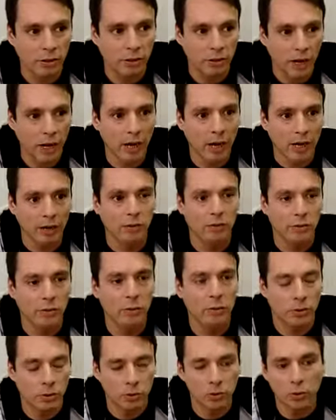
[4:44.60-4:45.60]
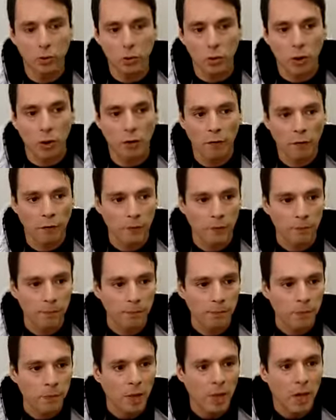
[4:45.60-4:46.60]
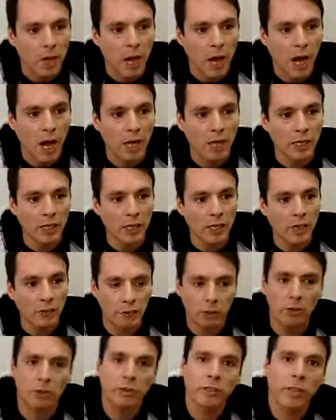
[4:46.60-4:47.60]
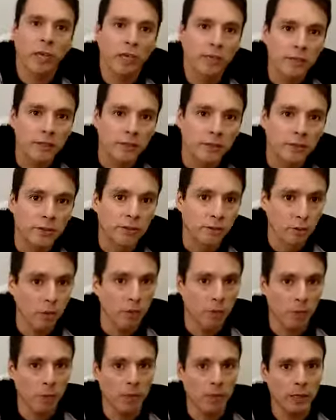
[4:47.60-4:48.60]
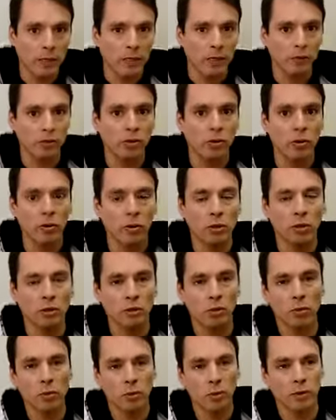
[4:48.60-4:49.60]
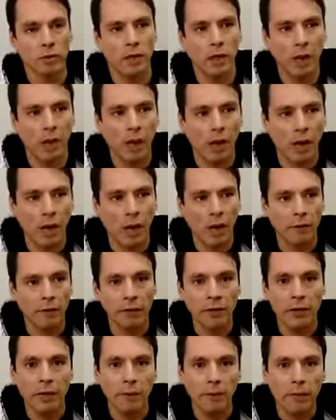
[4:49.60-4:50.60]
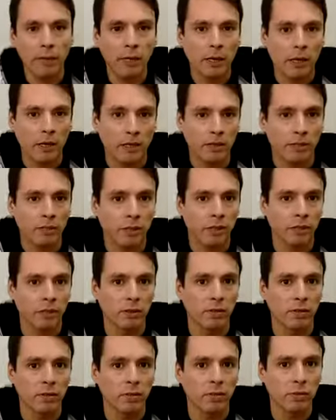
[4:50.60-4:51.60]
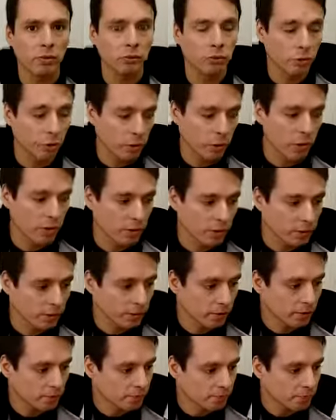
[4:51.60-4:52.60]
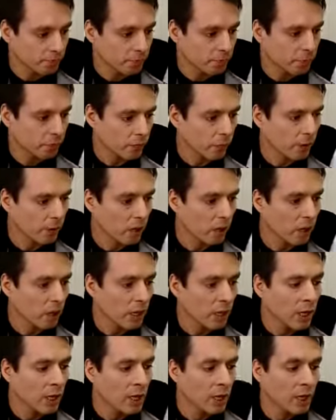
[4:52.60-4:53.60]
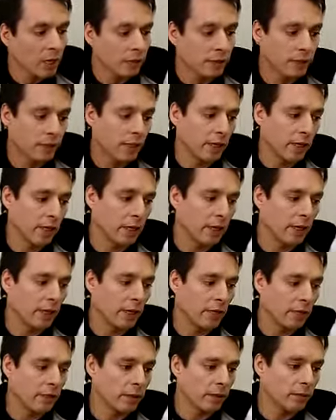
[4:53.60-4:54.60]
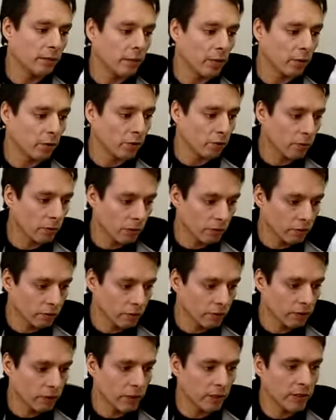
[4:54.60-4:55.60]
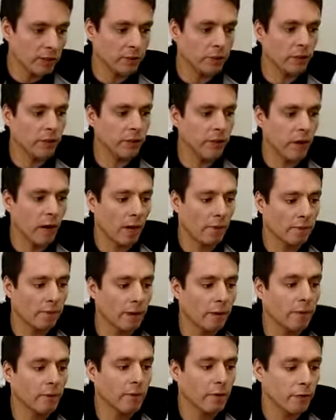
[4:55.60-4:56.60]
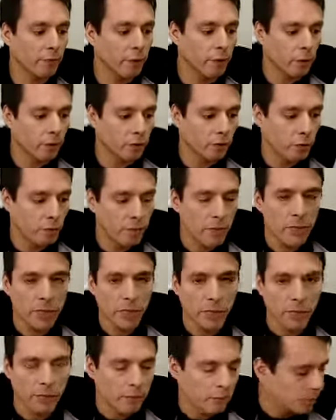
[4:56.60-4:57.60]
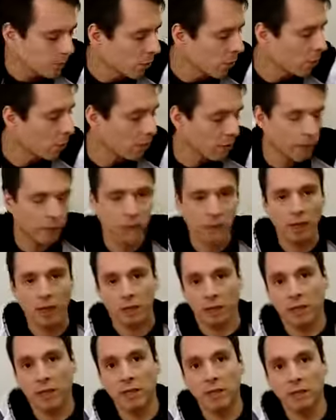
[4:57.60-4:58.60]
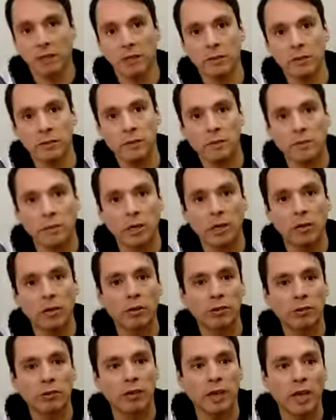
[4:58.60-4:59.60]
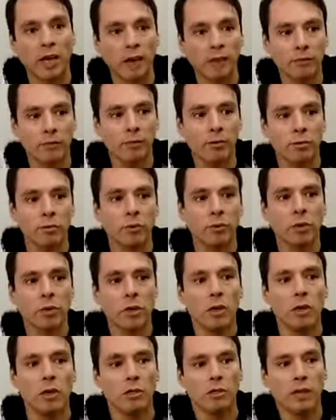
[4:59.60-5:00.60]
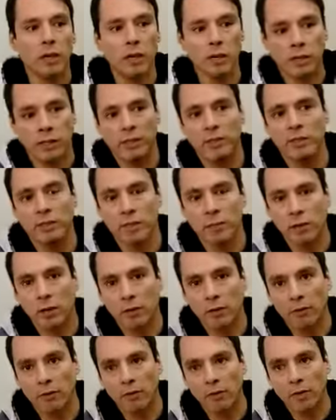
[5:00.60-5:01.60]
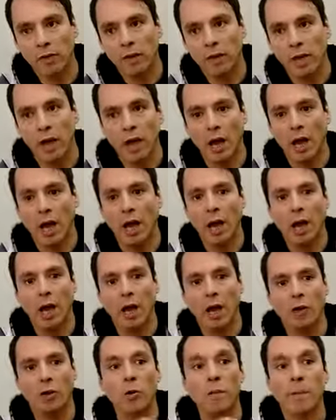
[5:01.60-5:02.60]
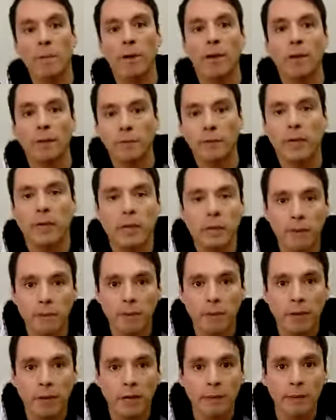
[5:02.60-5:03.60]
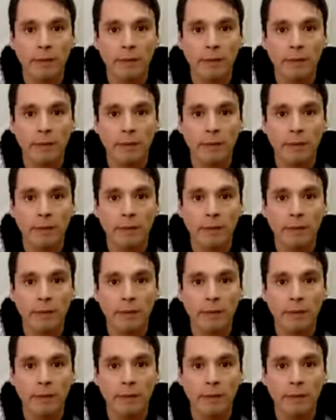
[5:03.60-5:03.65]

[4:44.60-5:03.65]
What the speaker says: do often. And if not that, the role play is always a very appealing activity to teenagers. The second question is there a primary focus on meaning? We think that yes, because they have to take this vocabulary and convey meaning by